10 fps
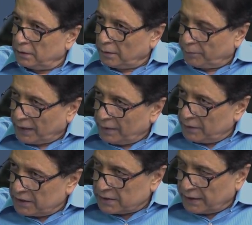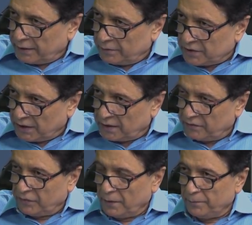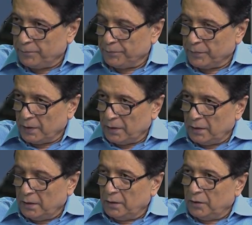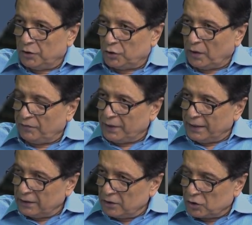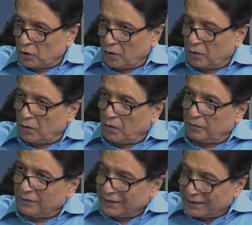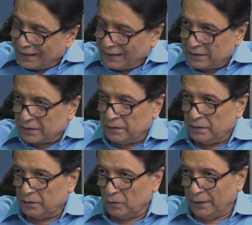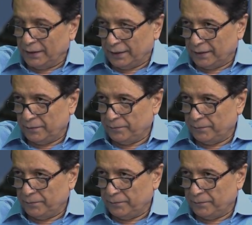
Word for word: the Prime Minister himself, should have taken stock of the threats to India.